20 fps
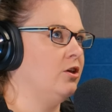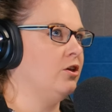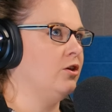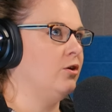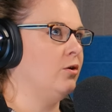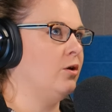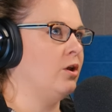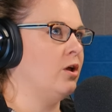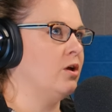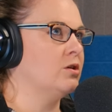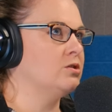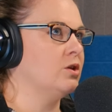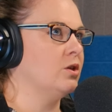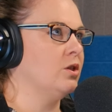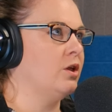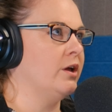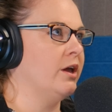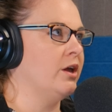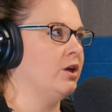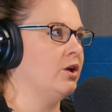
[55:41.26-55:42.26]
you can also
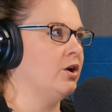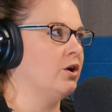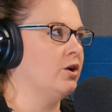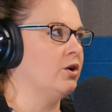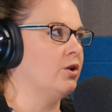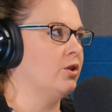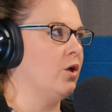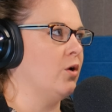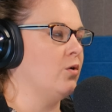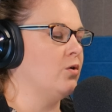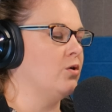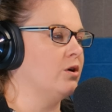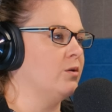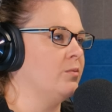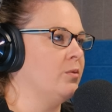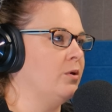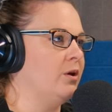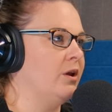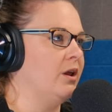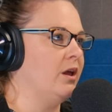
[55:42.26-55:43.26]
look at your local
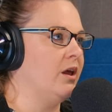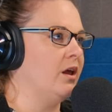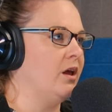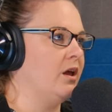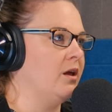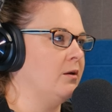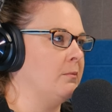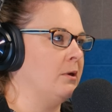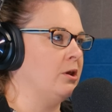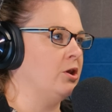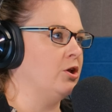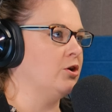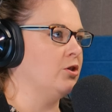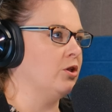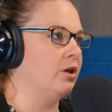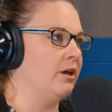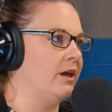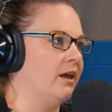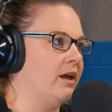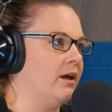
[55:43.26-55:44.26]
community. I mean, you're
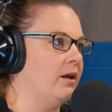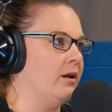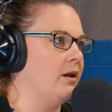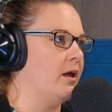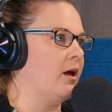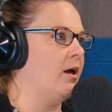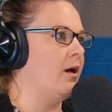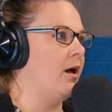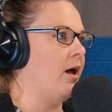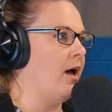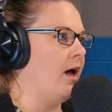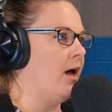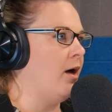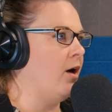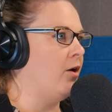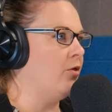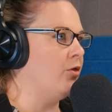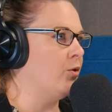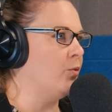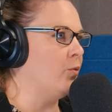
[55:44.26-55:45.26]
looking at
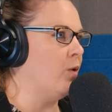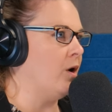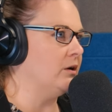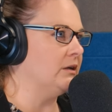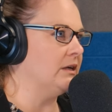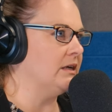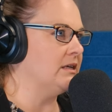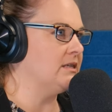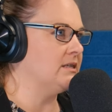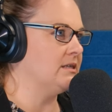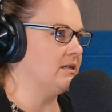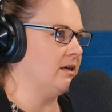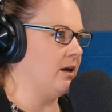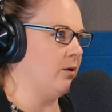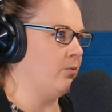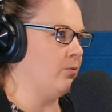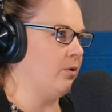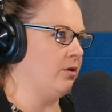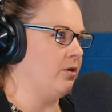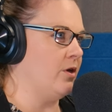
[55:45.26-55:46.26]
health and wellness
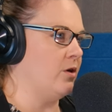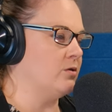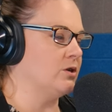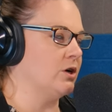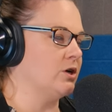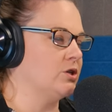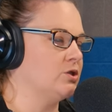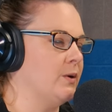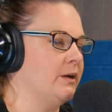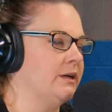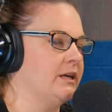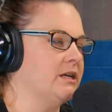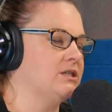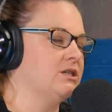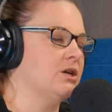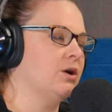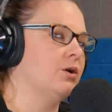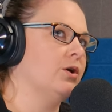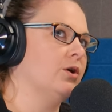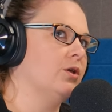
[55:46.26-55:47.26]
with Ozarks Wellness.
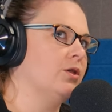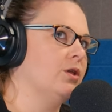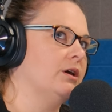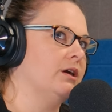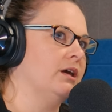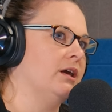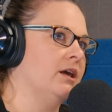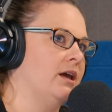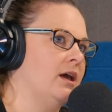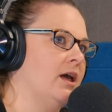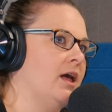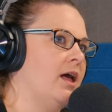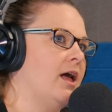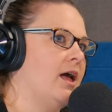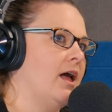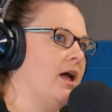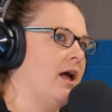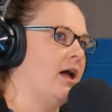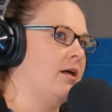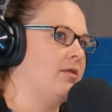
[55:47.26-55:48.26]
So you're looking
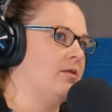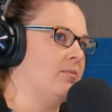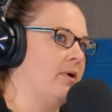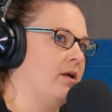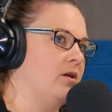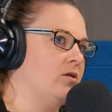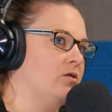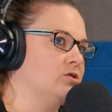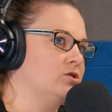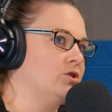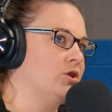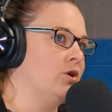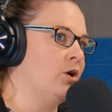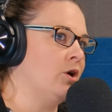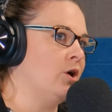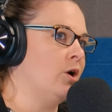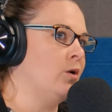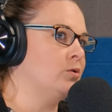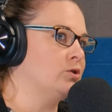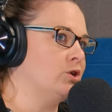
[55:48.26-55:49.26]
at the medical. So you can
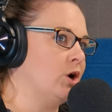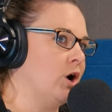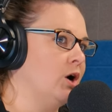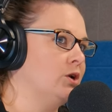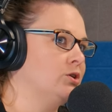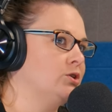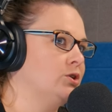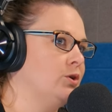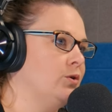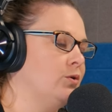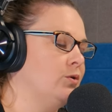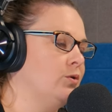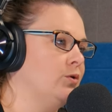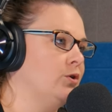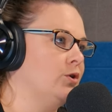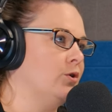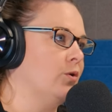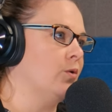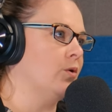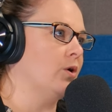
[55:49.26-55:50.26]
go talk to
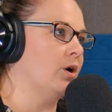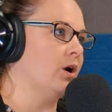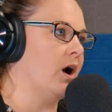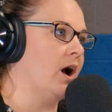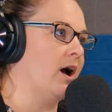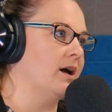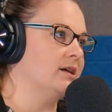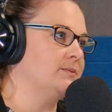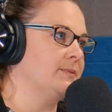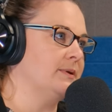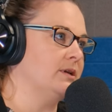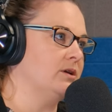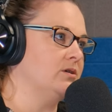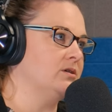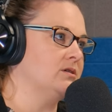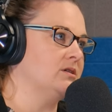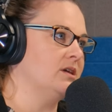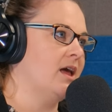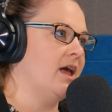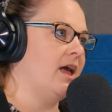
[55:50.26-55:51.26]
your
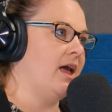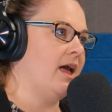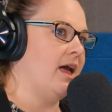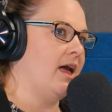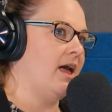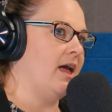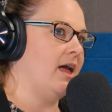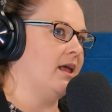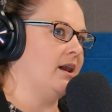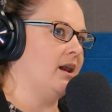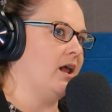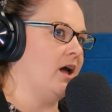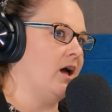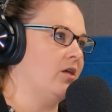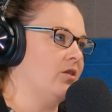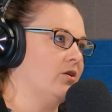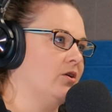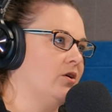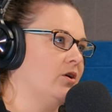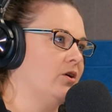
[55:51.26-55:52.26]
hospitals and
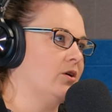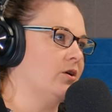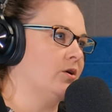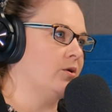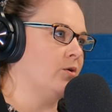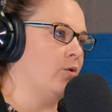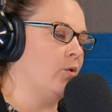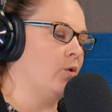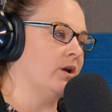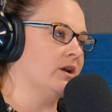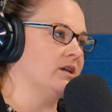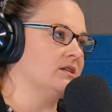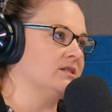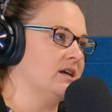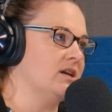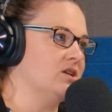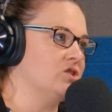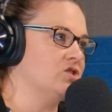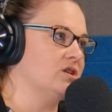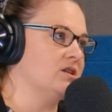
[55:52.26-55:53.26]
other
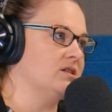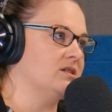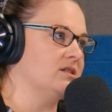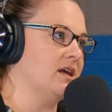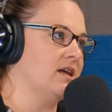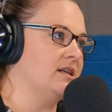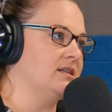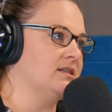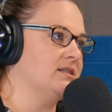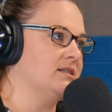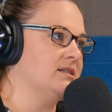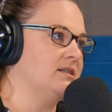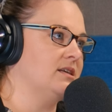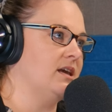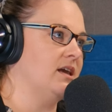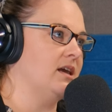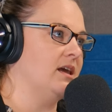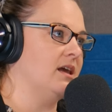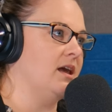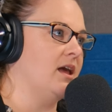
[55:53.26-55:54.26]
organizations and
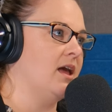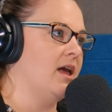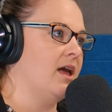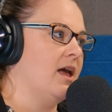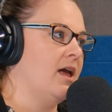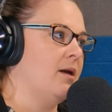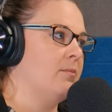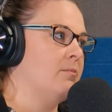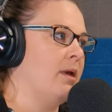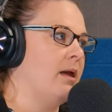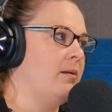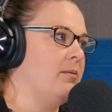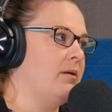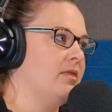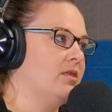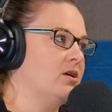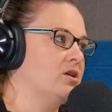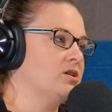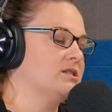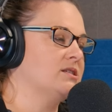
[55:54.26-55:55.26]
see maybe
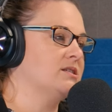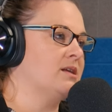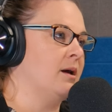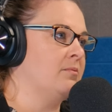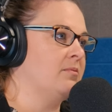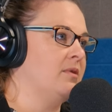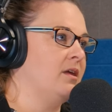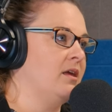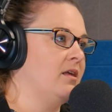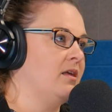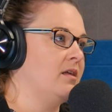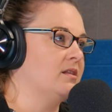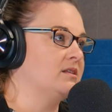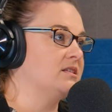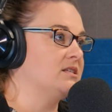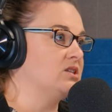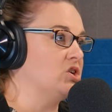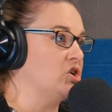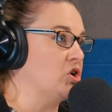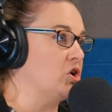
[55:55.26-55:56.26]
there's something that's
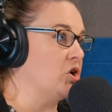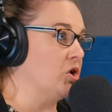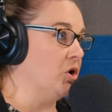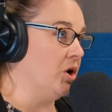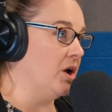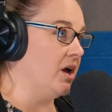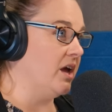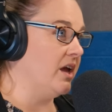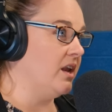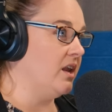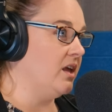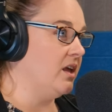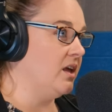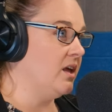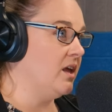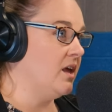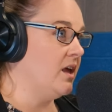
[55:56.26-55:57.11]
still good,